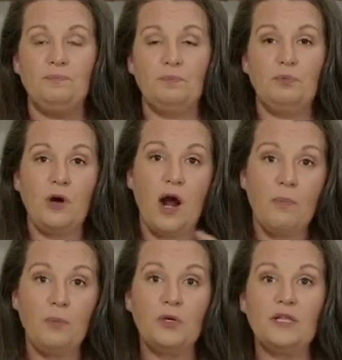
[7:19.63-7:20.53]

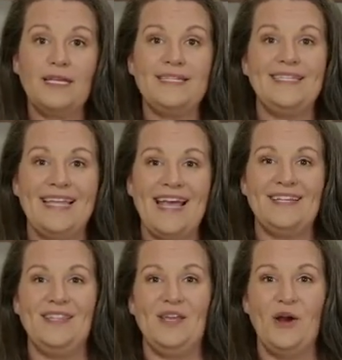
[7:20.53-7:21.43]
properly set
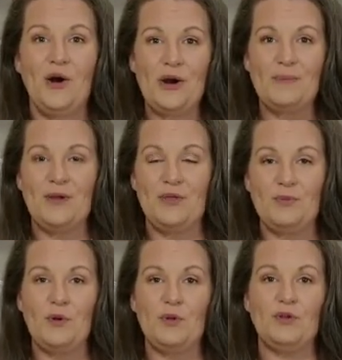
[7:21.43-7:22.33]
the arm and the
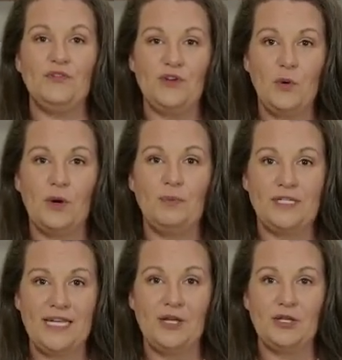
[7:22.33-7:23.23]
roller for your
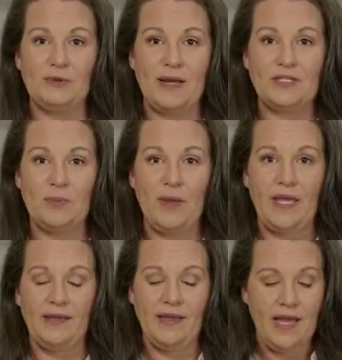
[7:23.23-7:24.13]
particular recipe.
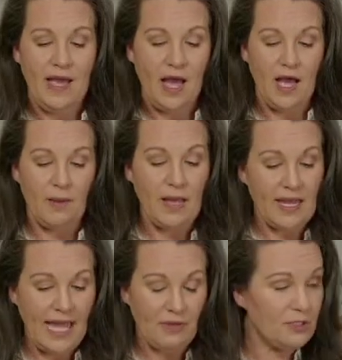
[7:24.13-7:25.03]

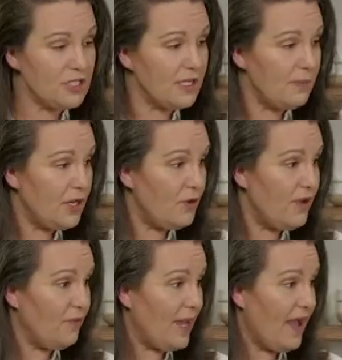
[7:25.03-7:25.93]
Catherine, just let me know if
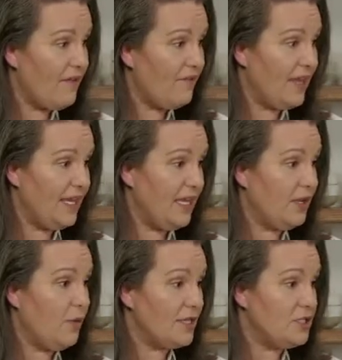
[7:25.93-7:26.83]
we have any
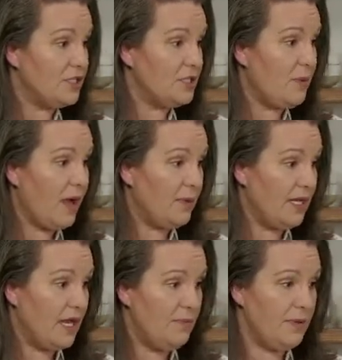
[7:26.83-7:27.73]
questions popping up.